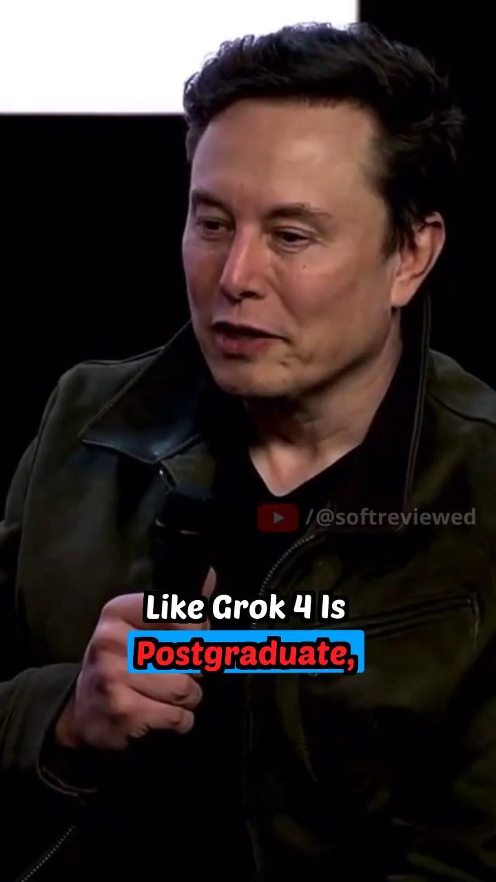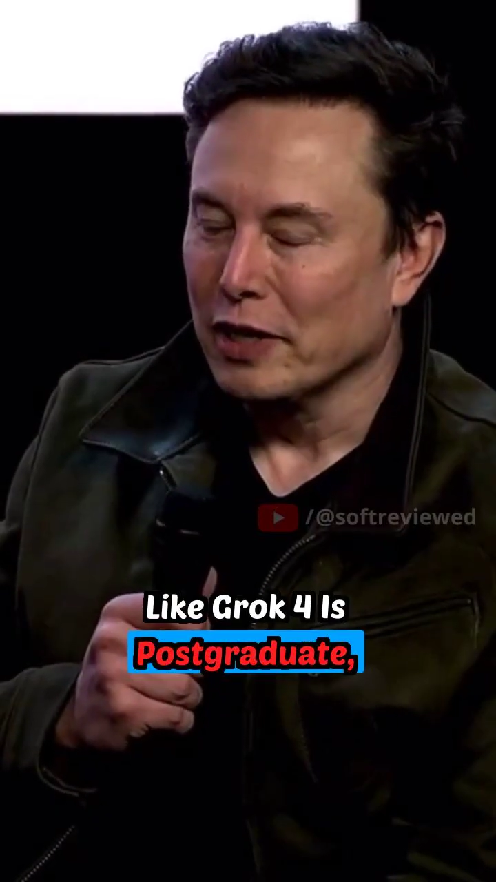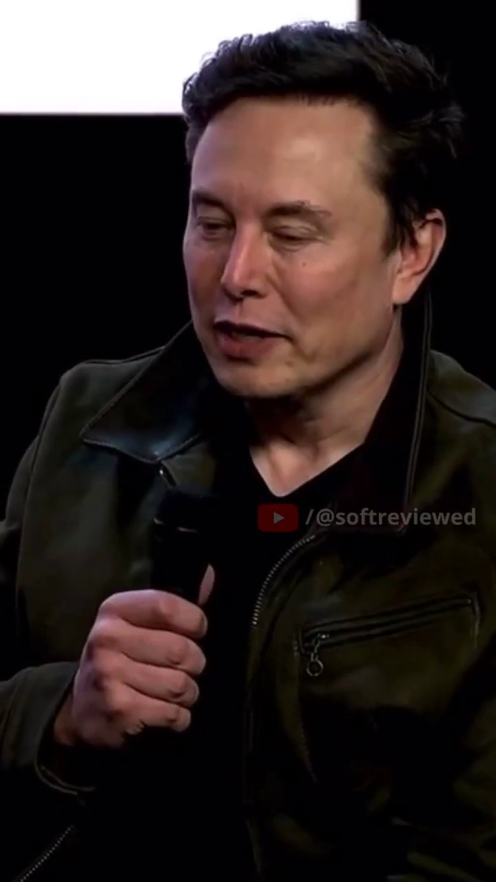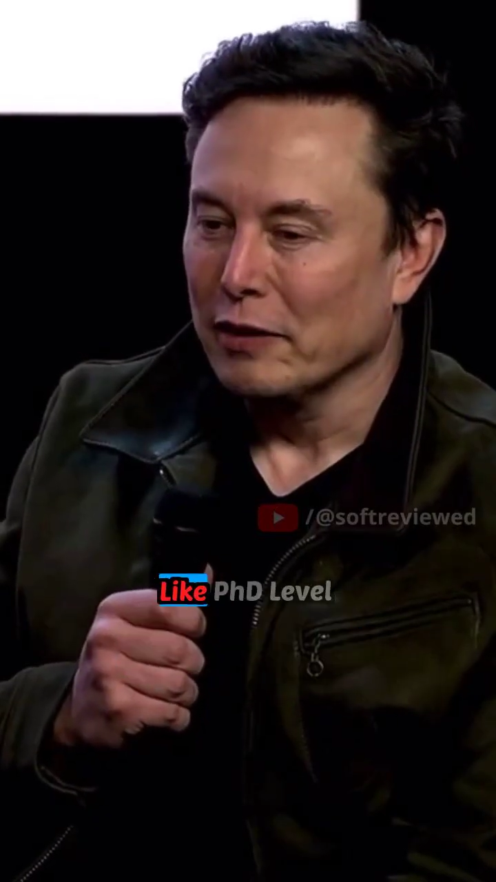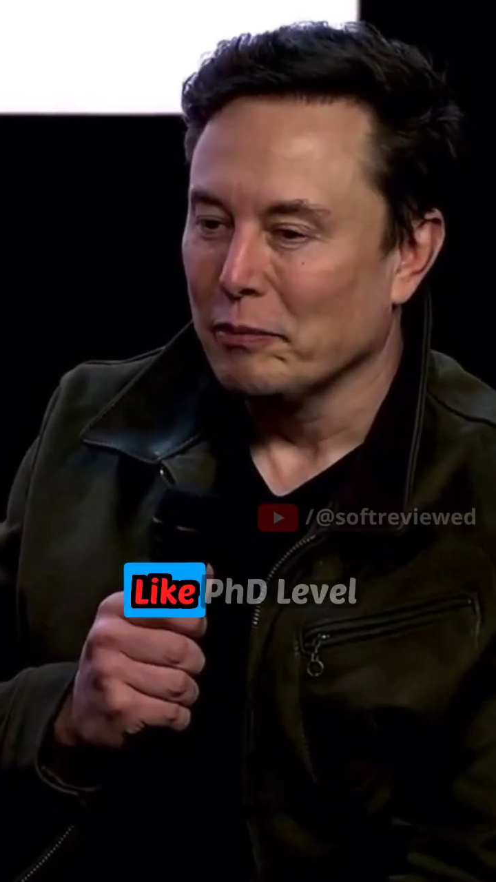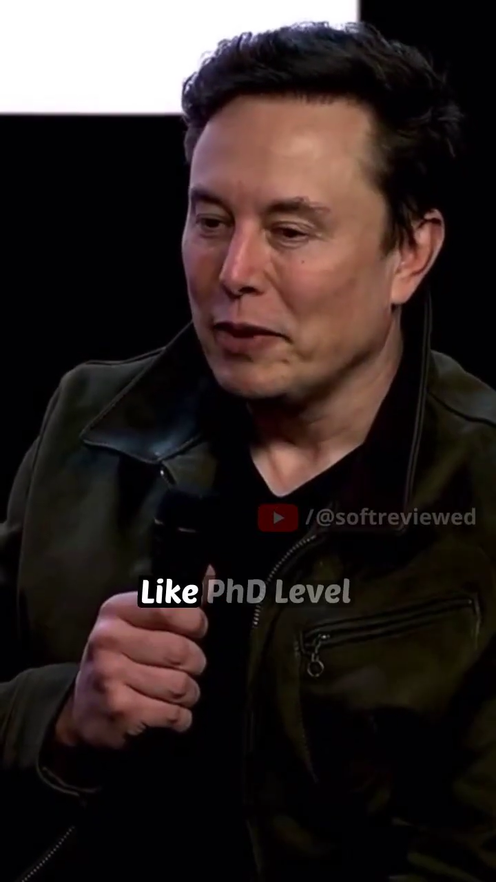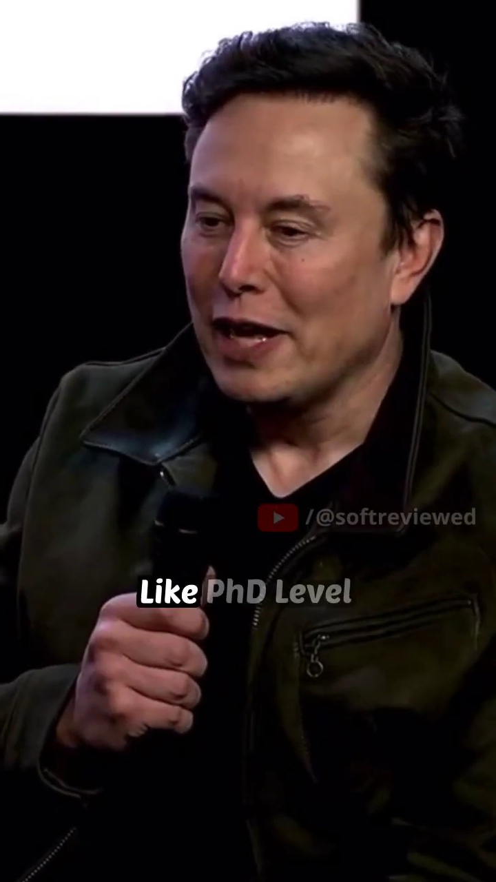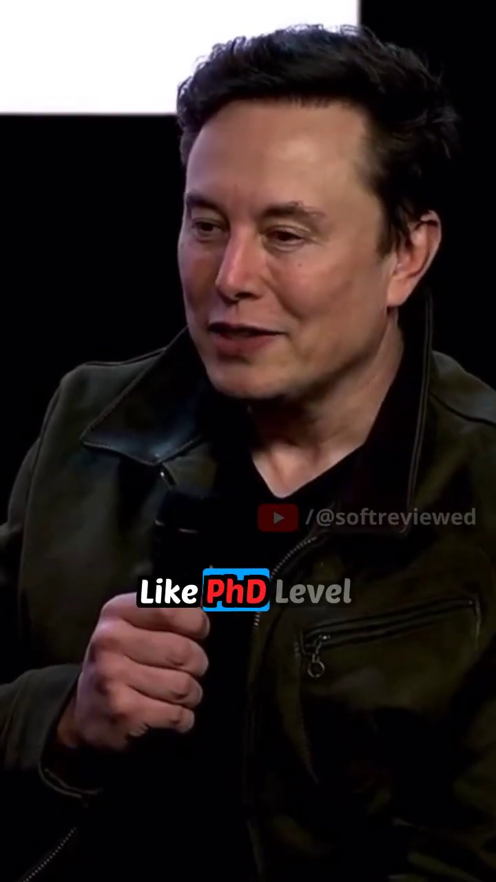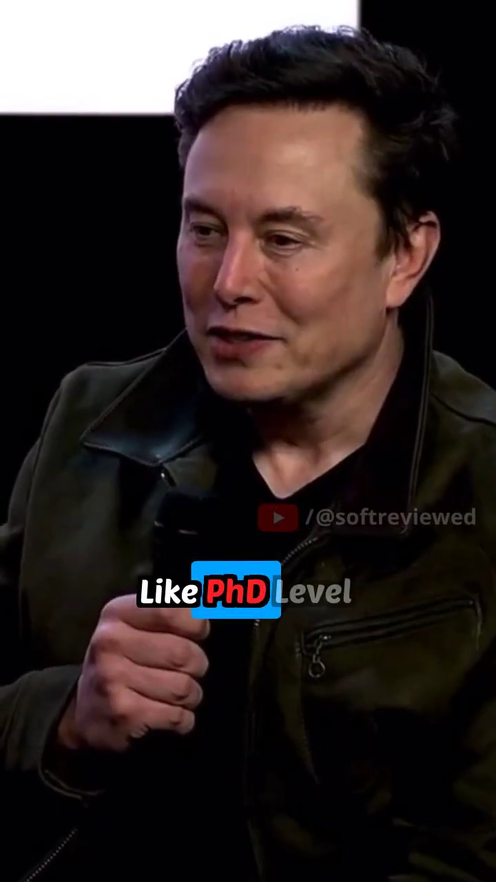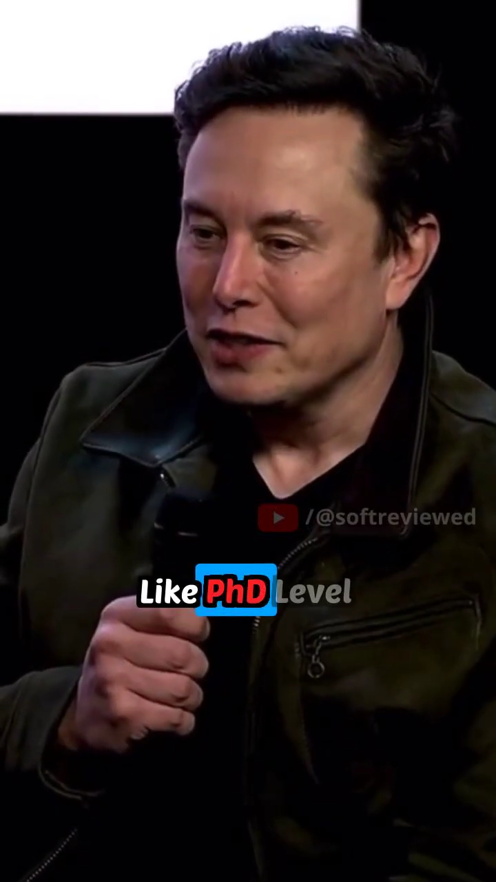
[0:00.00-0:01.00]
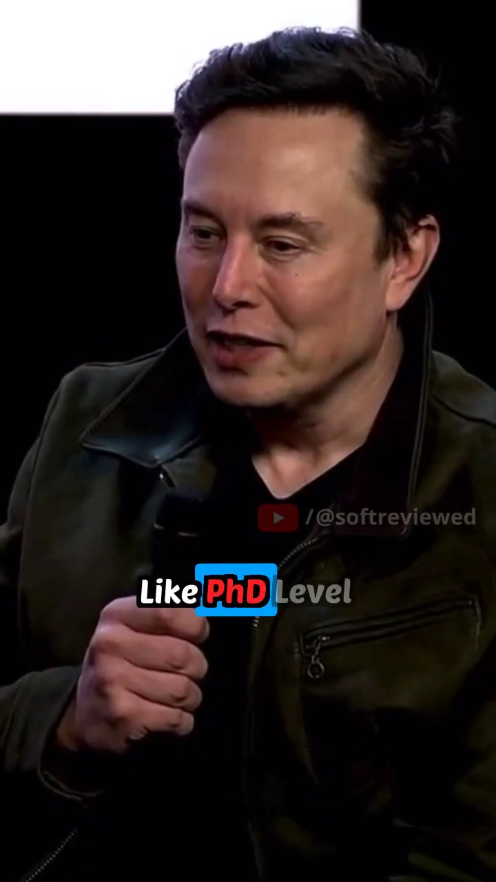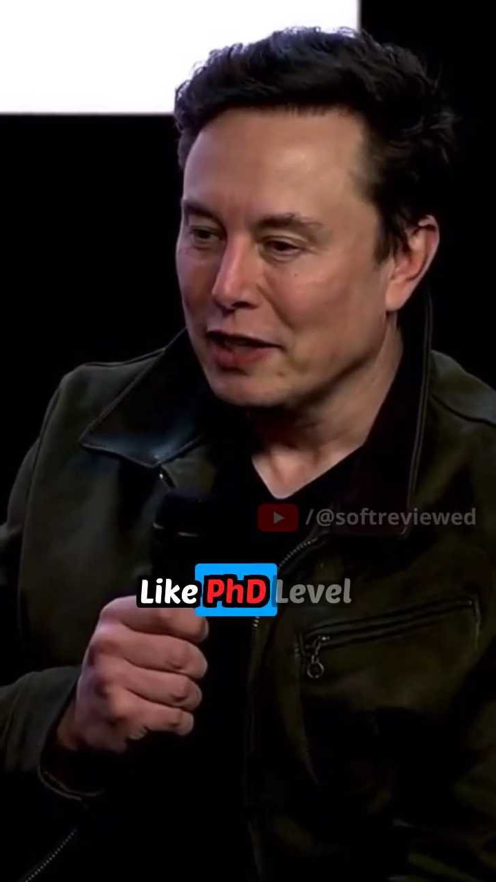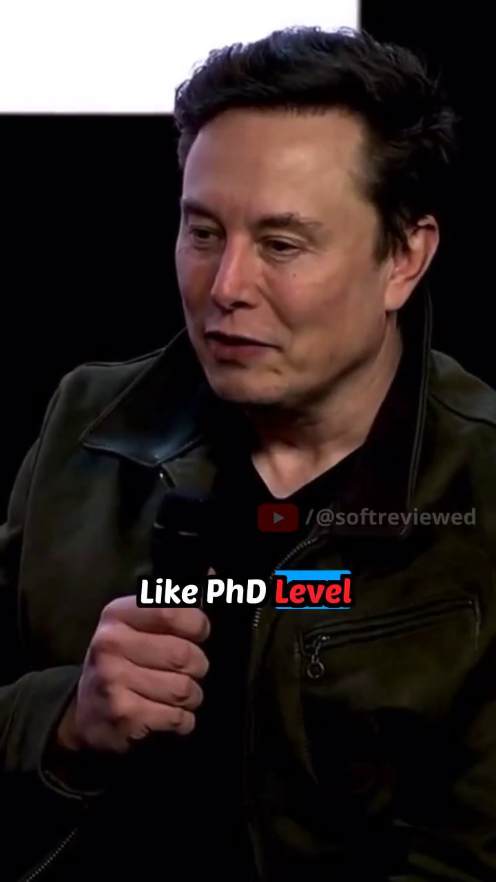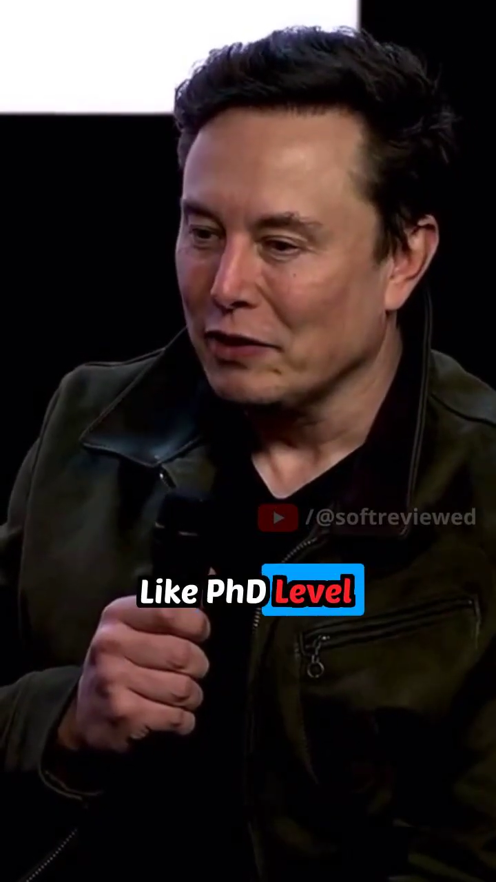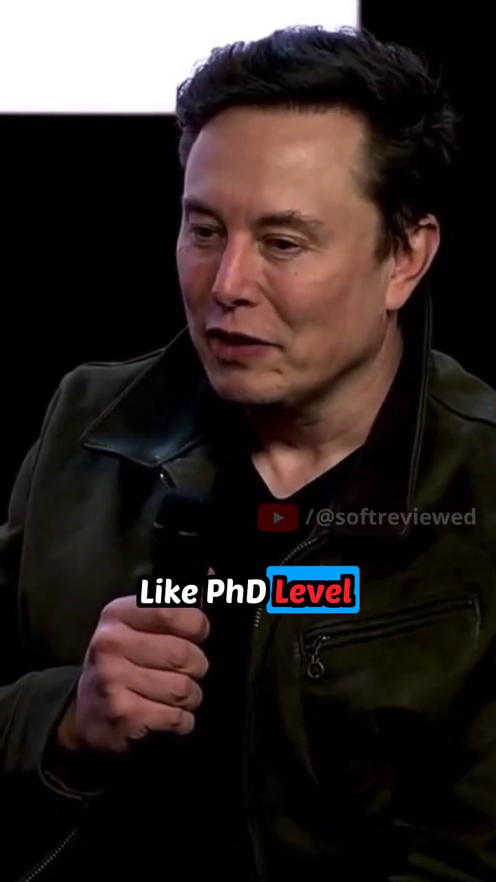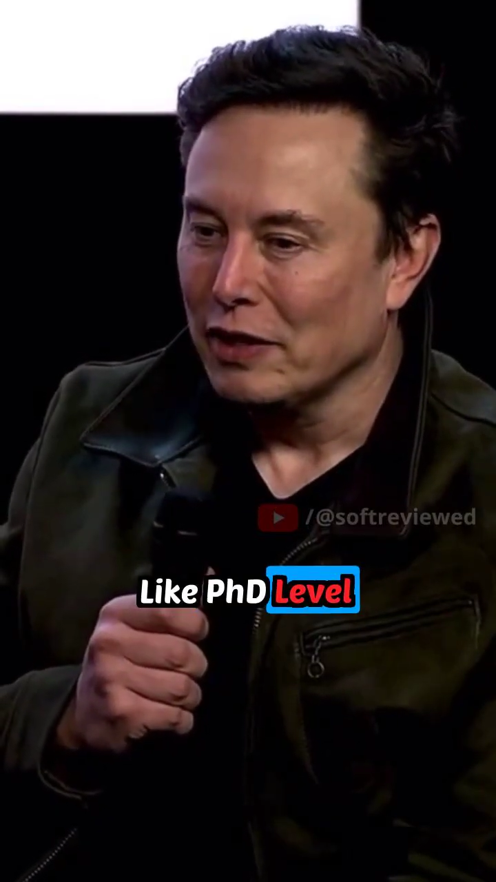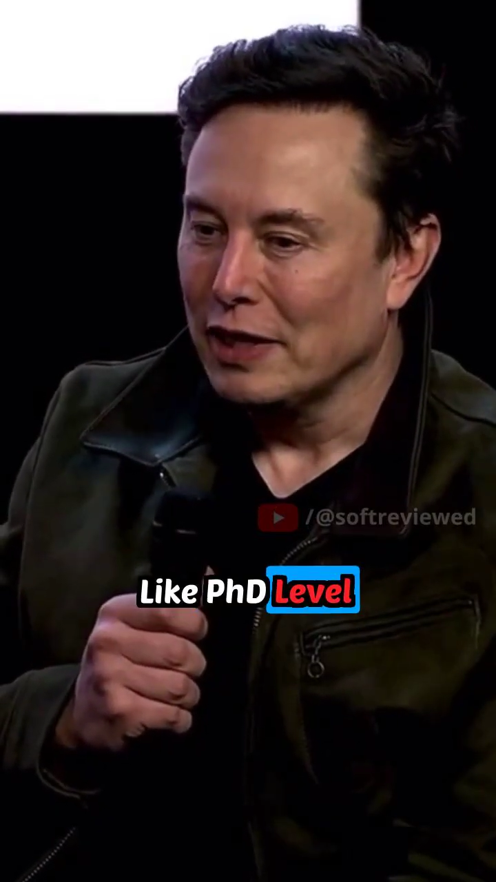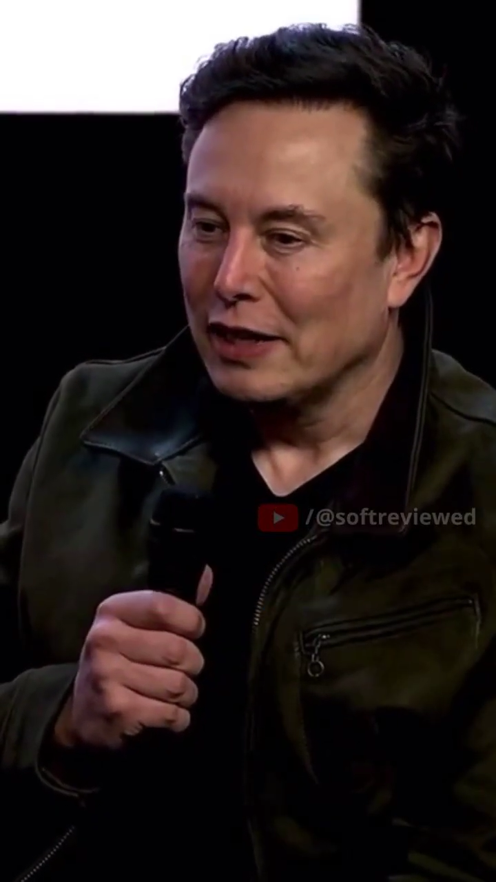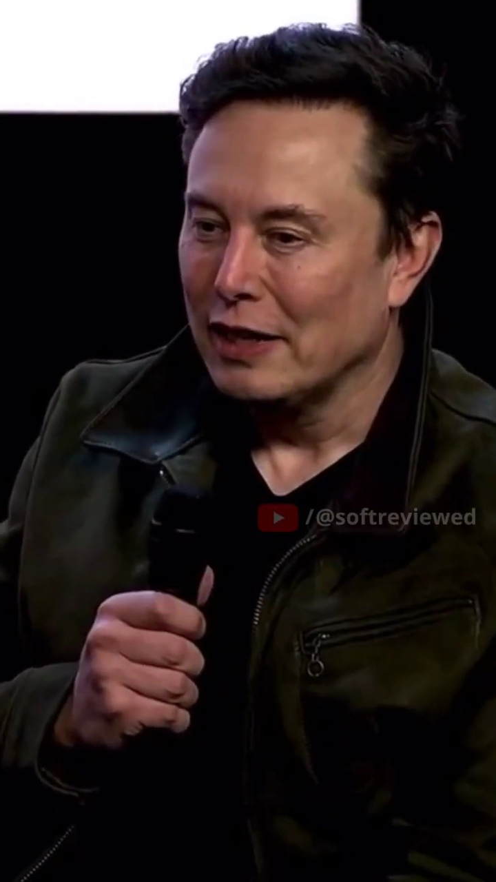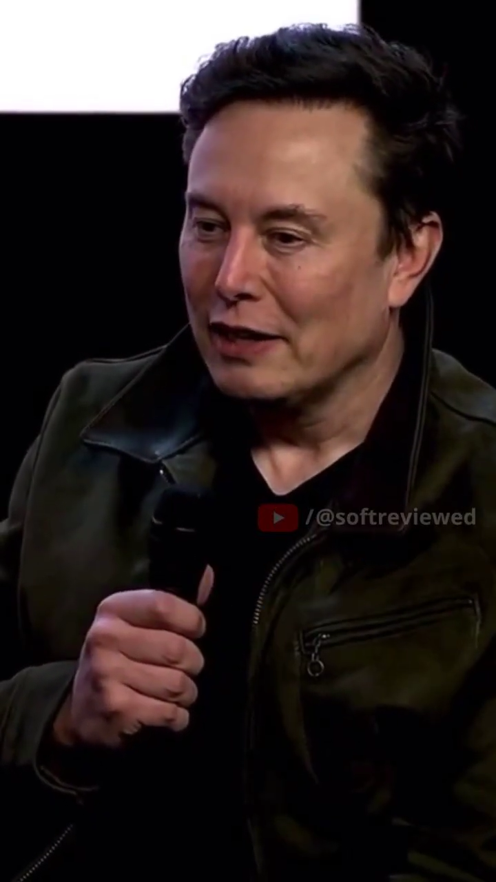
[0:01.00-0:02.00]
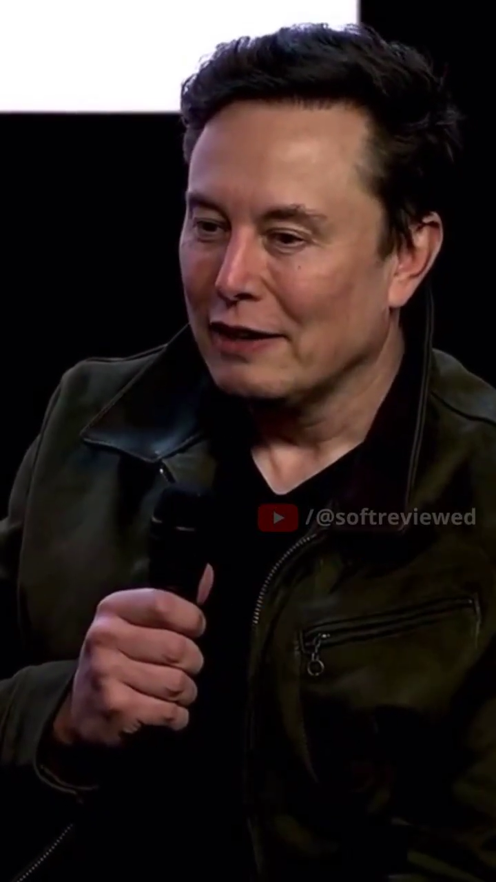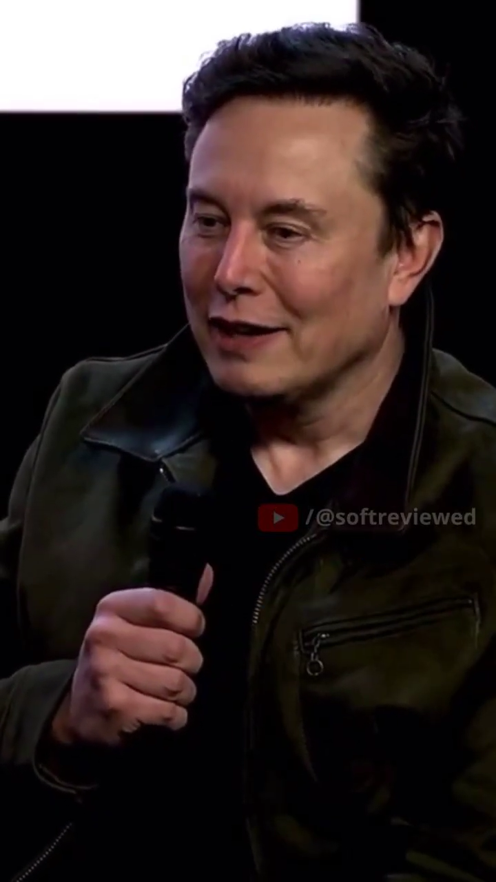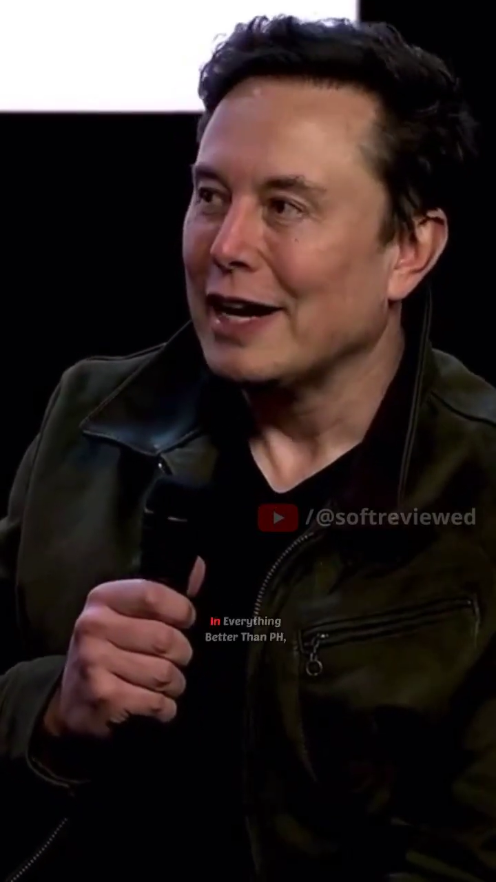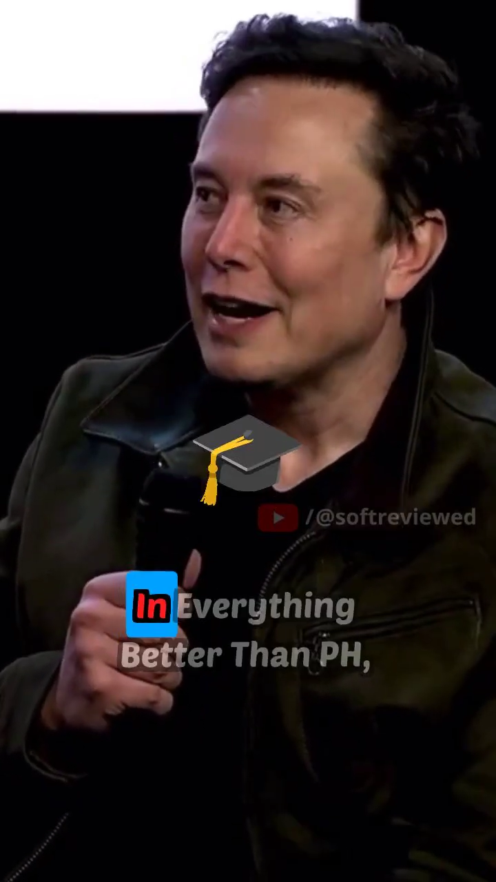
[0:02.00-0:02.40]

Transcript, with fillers: like PhD level in